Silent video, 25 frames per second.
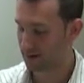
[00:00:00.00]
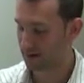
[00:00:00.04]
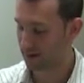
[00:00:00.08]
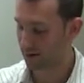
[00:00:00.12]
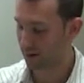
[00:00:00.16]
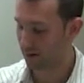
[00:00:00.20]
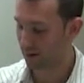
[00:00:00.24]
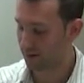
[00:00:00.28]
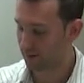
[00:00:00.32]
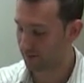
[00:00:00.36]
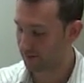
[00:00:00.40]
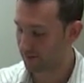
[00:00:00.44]

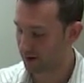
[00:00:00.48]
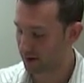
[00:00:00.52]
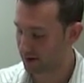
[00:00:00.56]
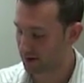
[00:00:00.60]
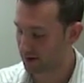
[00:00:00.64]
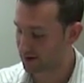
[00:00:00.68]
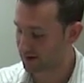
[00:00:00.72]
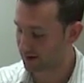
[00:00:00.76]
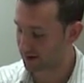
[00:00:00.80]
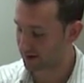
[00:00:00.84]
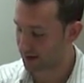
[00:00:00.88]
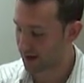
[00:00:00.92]
And all of
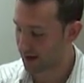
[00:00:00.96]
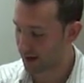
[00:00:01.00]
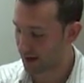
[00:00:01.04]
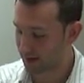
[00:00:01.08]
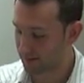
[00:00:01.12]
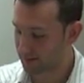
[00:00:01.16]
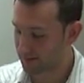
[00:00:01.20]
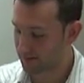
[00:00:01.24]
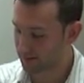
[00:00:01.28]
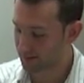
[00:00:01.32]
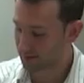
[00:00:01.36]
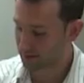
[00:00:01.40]
those,
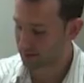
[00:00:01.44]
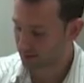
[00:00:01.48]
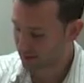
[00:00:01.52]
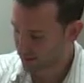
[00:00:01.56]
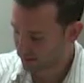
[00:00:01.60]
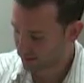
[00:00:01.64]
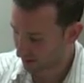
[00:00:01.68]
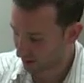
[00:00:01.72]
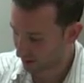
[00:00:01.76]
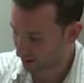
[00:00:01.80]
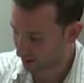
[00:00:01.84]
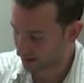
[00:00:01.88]
again,
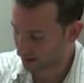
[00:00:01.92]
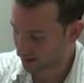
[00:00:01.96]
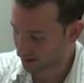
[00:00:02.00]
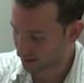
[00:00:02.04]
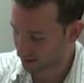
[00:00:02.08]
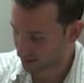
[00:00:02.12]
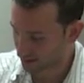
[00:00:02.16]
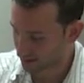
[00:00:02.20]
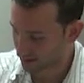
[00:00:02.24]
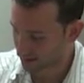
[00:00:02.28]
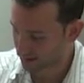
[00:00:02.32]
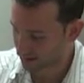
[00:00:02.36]
all
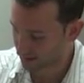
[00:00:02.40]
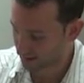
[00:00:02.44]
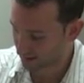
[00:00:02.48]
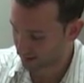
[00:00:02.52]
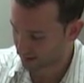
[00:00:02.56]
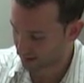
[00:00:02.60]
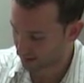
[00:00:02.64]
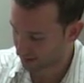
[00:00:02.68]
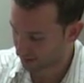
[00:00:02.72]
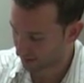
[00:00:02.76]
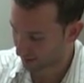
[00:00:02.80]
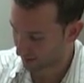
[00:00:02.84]
included
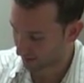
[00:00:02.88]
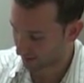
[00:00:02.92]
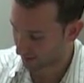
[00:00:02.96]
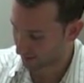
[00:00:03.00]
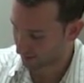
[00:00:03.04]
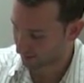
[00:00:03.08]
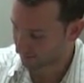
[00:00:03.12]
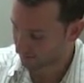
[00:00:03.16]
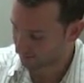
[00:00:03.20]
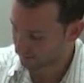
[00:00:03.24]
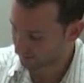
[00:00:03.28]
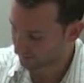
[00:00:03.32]
in the
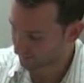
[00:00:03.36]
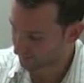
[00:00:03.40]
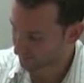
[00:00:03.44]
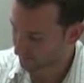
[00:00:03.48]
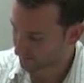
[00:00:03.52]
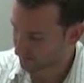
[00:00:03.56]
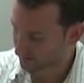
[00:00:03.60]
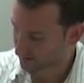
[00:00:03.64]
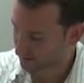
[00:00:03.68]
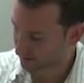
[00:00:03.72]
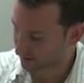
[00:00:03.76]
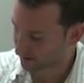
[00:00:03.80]
program.
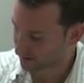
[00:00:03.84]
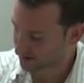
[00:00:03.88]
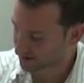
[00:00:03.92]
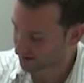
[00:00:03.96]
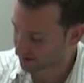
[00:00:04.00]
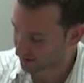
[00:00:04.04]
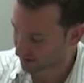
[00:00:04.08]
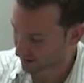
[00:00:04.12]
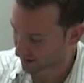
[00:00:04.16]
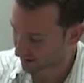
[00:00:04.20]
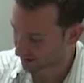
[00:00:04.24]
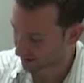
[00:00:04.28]

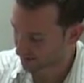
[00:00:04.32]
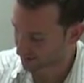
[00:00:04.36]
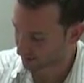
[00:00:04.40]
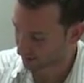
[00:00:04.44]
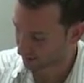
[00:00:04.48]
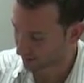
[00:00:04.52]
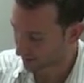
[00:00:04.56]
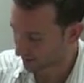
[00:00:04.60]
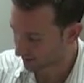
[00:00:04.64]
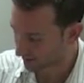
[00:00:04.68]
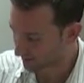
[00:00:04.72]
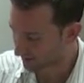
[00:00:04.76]
$20
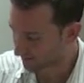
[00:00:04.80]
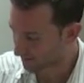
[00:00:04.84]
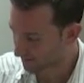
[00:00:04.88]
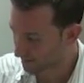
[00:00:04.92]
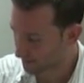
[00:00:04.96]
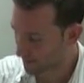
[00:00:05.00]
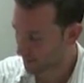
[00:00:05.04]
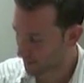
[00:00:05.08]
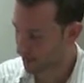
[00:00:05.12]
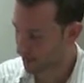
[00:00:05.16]
a week.